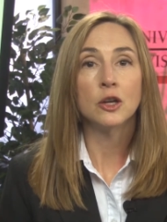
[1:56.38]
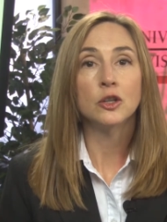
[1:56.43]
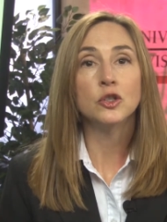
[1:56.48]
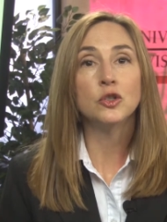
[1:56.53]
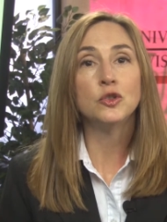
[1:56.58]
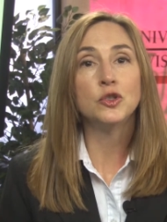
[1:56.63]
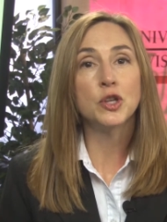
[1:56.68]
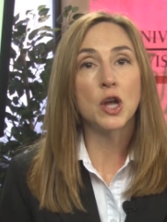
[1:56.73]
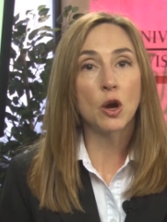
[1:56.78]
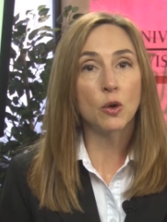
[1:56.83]

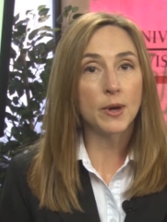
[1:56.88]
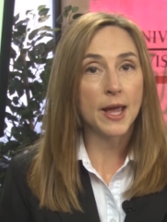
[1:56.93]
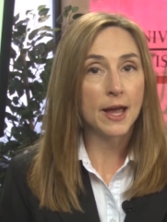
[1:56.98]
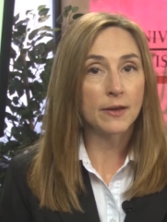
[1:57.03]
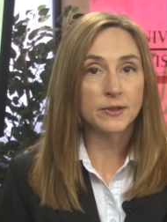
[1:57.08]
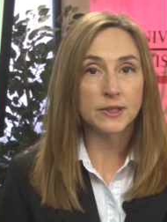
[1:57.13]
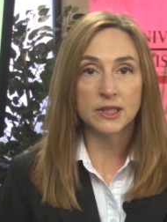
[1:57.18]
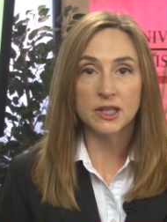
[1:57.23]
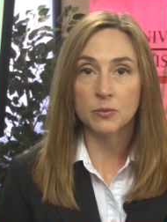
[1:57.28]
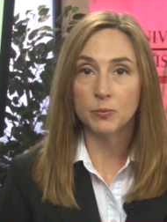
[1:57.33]
You don't
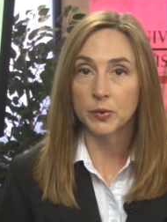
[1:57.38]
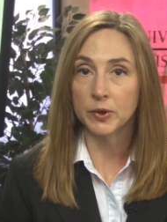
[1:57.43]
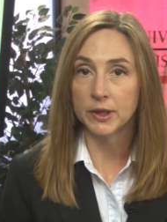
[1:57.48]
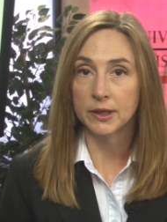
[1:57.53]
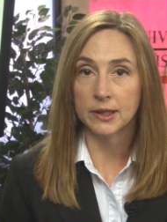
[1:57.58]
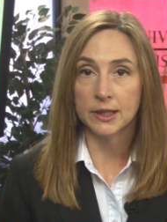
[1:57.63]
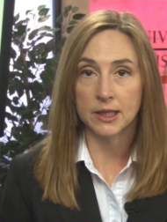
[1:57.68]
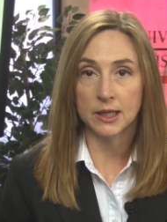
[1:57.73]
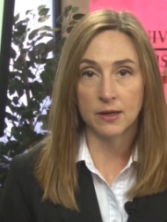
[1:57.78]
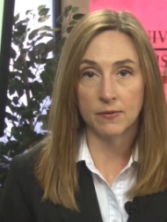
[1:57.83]
have to
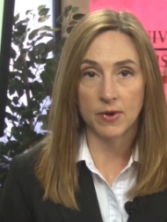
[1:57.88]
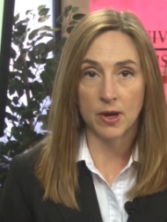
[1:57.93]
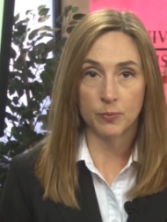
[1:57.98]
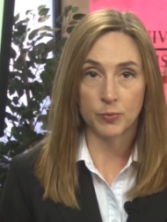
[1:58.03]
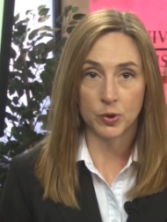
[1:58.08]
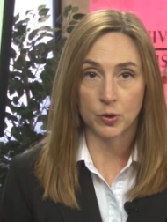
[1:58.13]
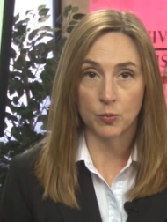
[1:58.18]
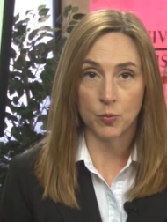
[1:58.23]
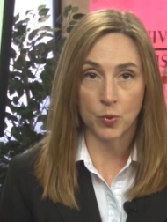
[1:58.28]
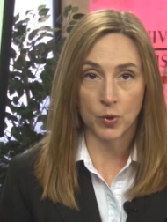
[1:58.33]
completely give
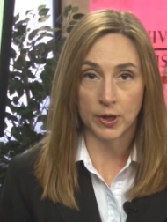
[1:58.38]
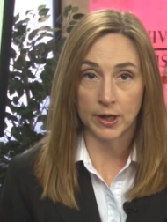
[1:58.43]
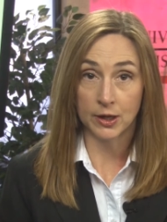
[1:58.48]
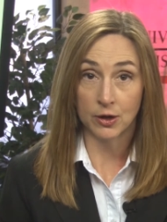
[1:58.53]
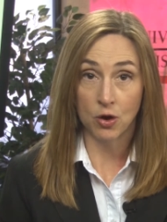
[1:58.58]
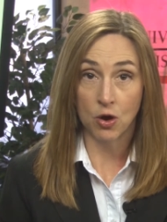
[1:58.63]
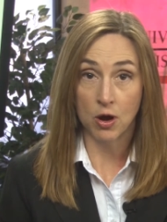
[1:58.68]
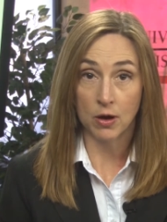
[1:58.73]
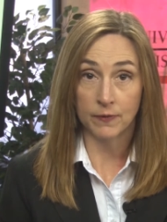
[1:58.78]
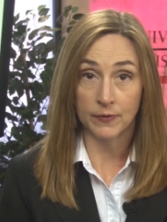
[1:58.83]
up your
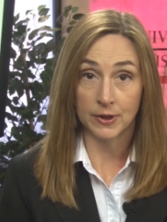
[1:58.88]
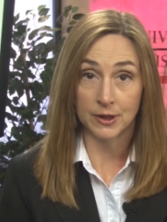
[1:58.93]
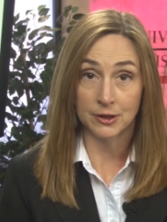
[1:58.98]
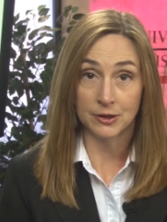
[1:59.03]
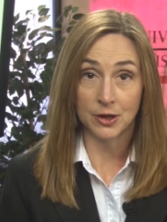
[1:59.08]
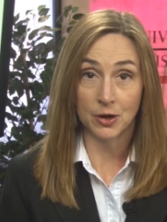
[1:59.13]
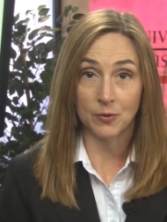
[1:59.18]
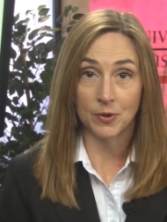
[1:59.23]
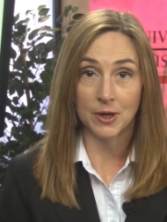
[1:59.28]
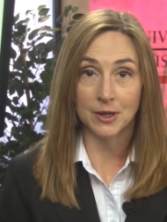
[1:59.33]
morning coffee
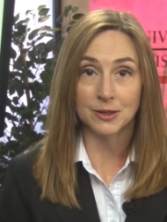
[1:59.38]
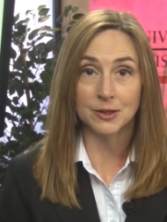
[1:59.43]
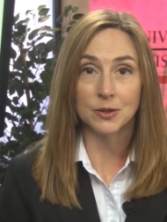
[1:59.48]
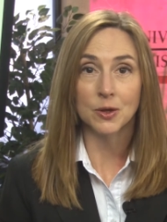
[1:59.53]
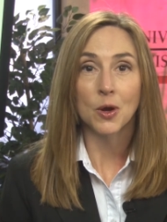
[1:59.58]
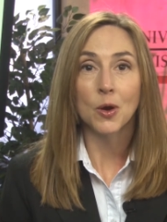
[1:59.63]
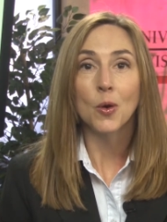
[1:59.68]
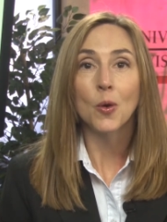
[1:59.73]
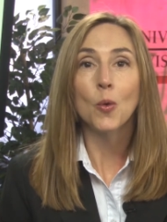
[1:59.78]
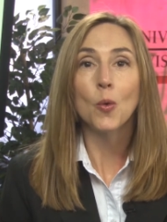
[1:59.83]
and donuts
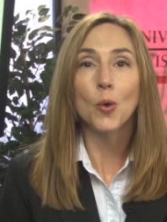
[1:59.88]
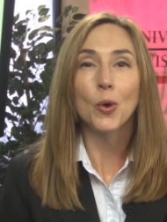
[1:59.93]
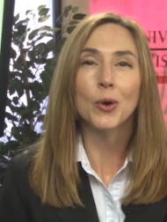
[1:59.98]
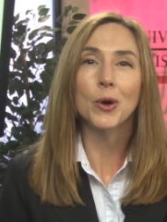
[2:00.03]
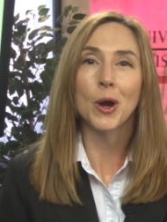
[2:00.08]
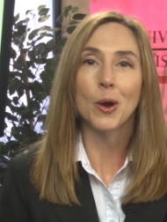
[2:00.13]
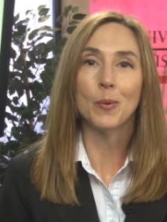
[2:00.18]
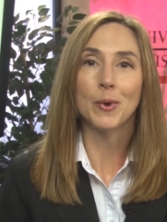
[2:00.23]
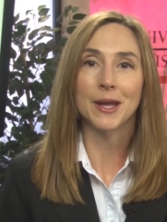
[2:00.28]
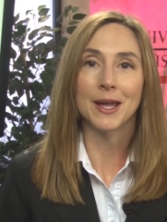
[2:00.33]
or
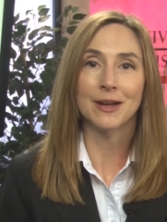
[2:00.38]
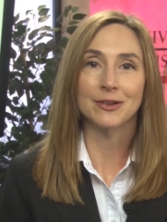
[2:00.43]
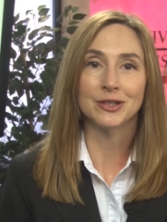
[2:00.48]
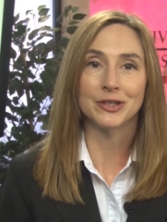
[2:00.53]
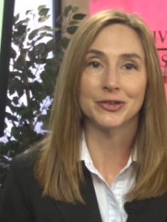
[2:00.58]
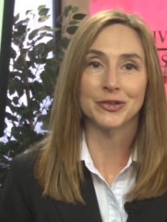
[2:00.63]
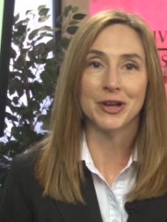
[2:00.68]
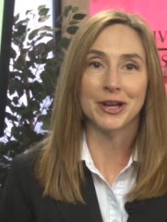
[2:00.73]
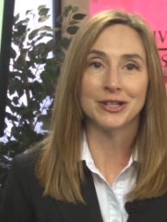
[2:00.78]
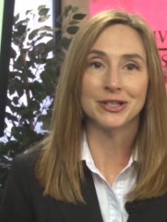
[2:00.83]
going out
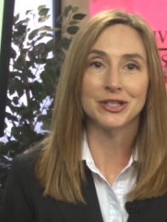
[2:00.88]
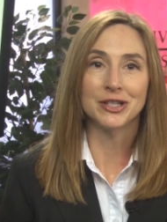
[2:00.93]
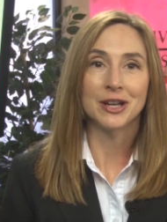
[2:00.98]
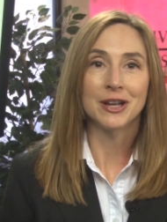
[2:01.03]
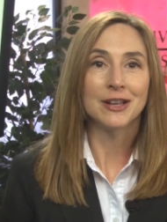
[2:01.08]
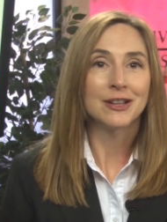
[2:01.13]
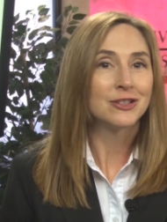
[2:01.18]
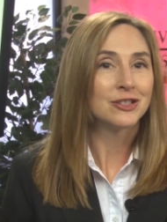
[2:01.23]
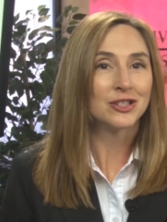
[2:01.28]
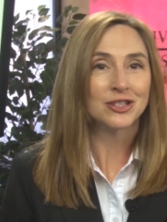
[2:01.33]
to lunch.
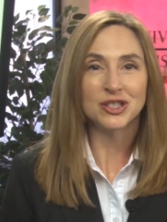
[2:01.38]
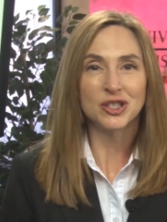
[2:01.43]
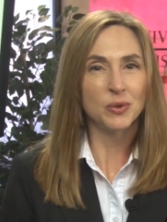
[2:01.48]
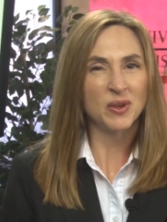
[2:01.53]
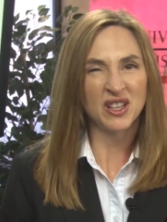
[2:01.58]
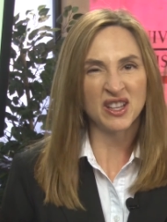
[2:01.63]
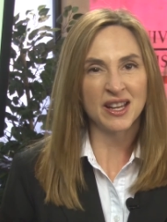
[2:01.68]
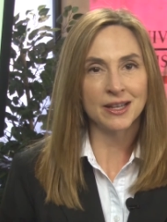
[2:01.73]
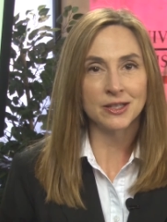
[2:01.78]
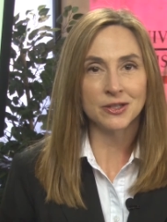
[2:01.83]
Just do
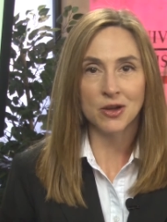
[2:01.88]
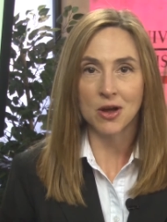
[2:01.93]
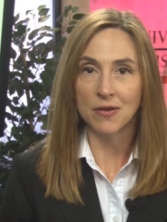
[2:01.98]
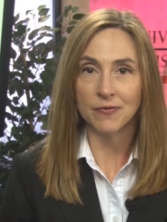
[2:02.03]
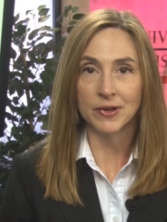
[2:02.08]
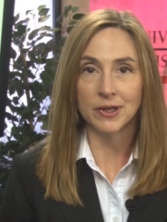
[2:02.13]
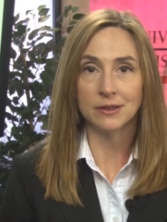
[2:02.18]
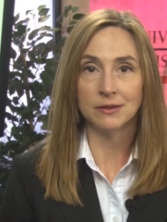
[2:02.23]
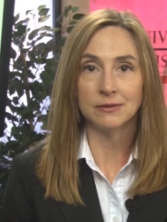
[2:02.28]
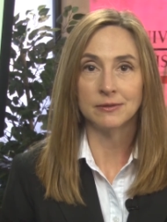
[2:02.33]
it less
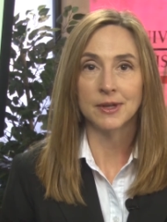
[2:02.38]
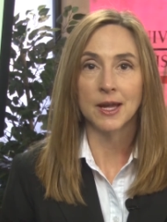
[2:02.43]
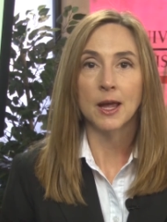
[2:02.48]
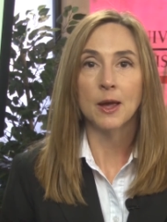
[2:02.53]
often,